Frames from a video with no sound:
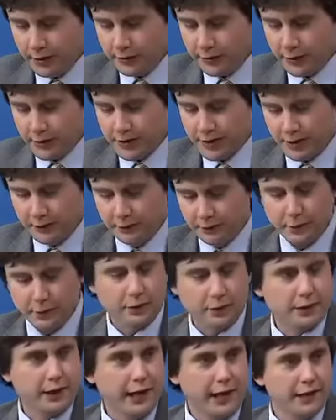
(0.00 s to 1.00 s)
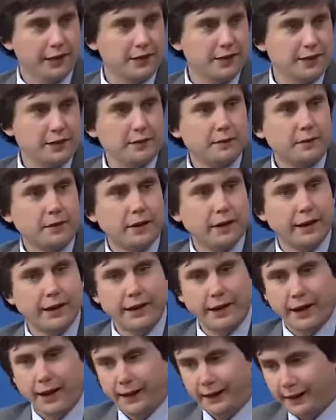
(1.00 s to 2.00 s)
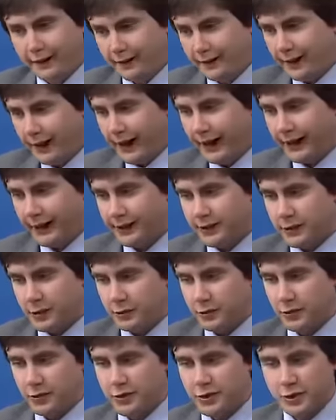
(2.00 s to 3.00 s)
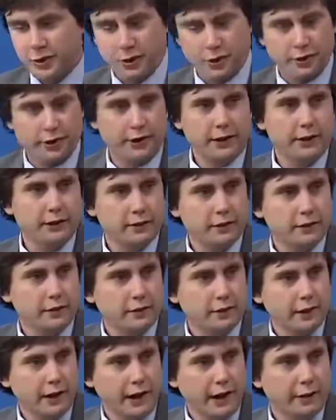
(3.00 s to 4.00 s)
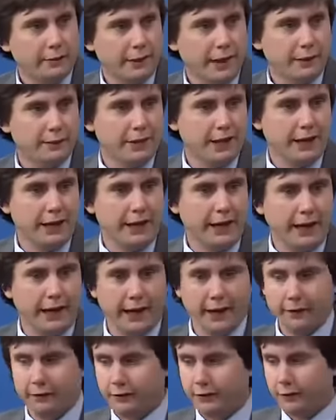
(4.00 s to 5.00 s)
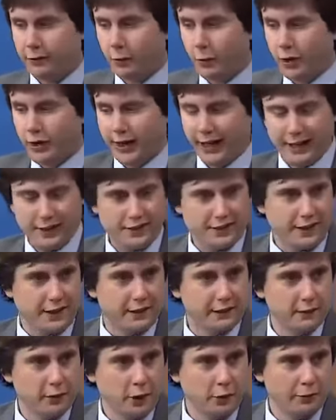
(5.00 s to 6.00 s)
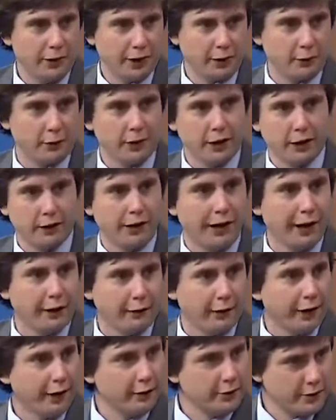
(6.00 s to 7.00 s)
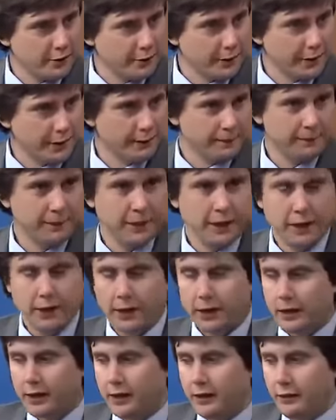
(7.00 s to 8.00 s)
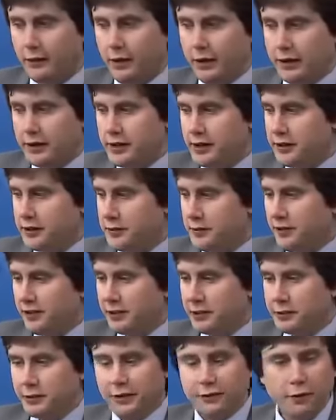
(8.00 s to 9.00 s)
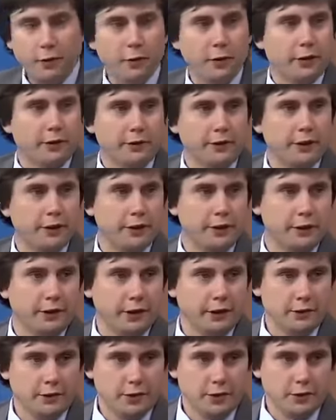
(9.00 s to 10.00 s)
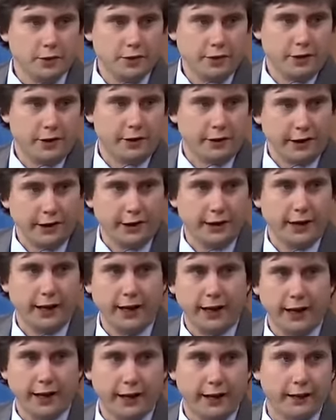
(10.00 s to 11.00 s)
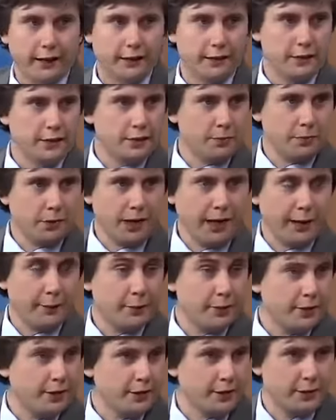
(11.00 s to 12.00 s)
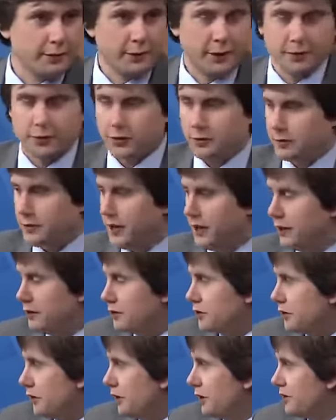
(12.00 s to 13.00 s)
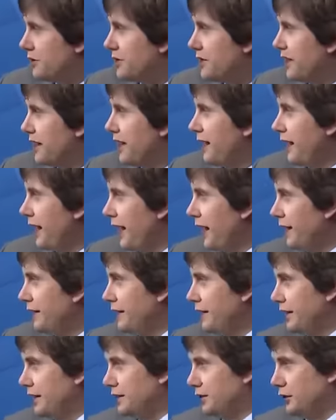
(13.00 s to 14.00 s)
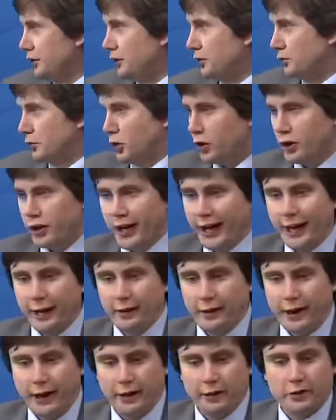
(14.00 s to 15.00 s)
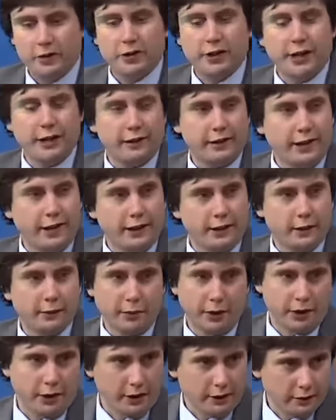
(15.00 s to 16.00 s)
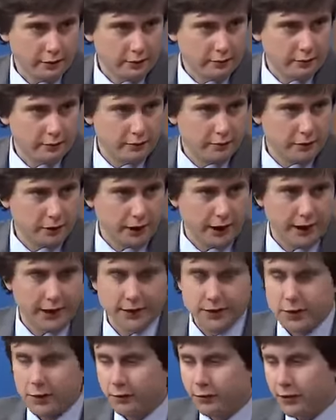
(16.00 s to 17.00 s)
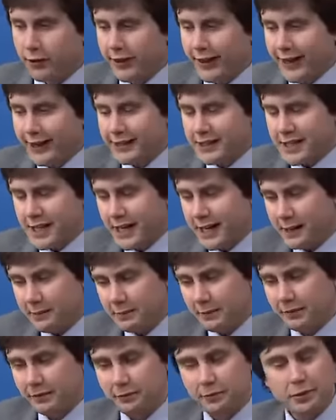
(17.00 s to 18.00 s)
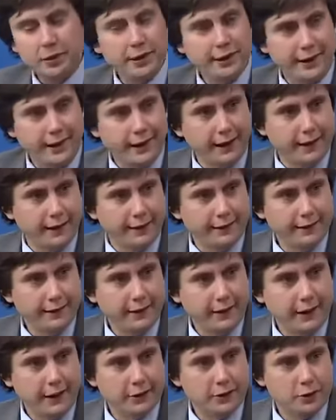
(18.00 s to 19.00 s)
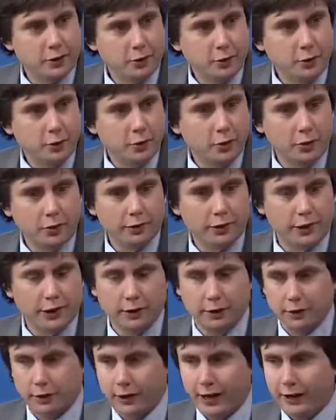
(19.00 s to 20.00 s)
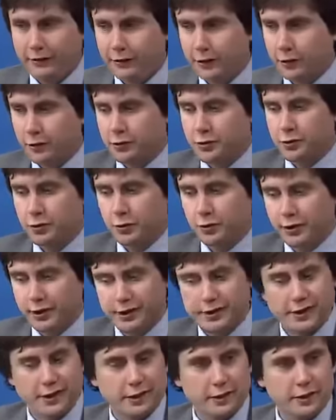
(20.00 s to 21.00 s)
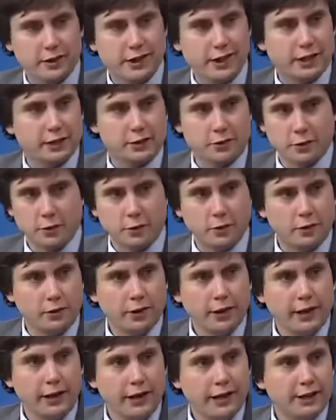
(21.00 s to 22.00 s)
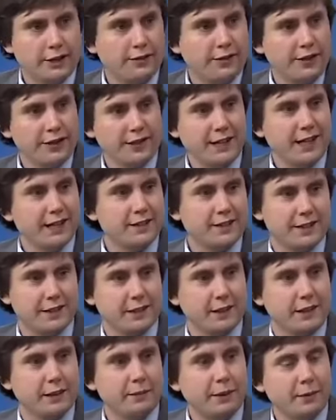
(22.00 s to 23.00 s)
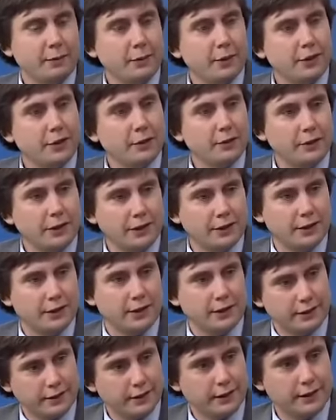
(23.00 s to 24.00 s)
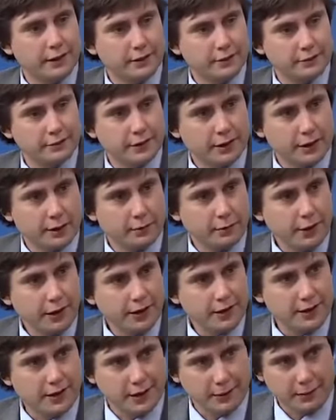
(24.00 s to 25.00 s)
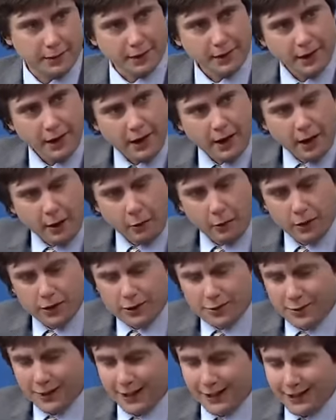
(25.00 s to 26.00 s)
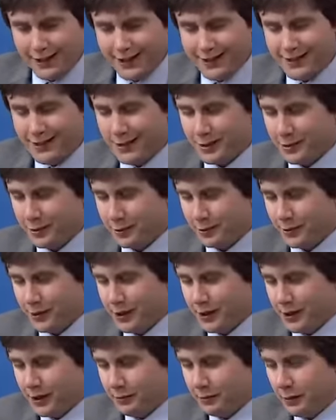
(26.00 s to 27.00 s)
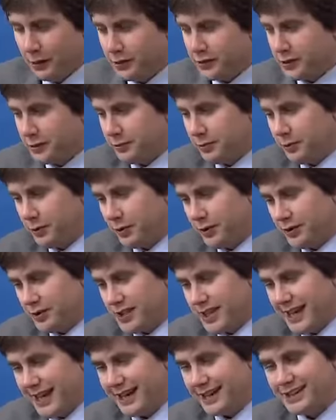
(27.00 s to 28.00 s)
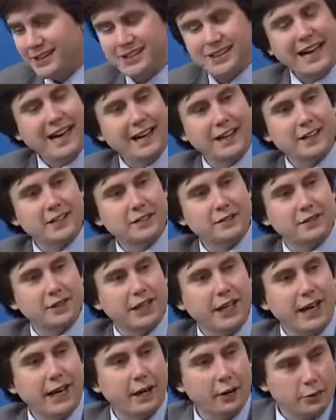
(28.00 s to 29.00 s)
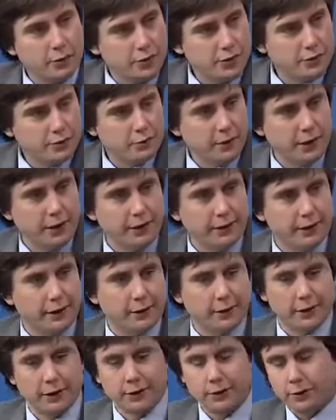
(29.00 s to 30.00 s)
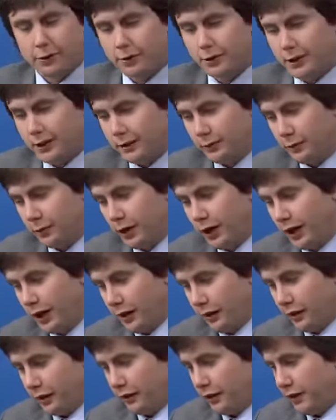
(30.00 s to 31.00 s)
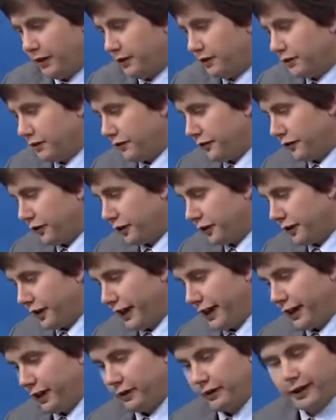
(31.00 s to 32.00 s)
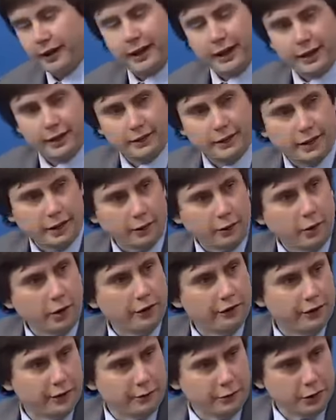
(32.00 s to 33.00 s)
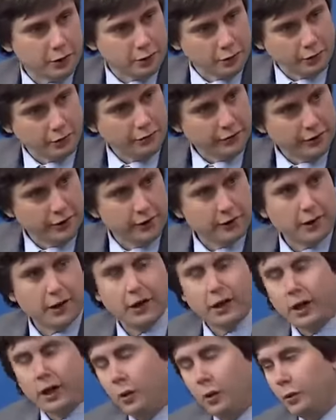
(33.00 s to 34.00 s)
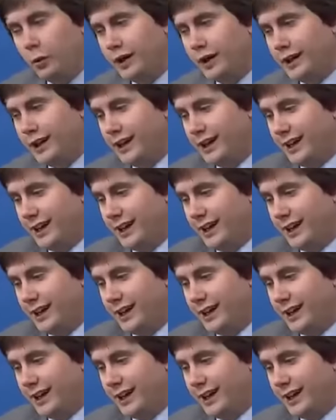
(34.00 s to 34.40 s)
with the most simple case. All right, I get Social Security, and maybe I have one asset, home equity or IRA or something. Well, it's fairly straightforward. You get your Social Security, and perhaps you need some long-term care insurance, and then you look at how you should allocate the bucket. Okay, and so for that type of plan, a tool, a graphical tool, an easy to understand tool is fantastic. And maybe we don't need the complexity, but once we get into multiple tax status of accounts, annuity, Roth, deferred IRA, non-qualified mutual fund, we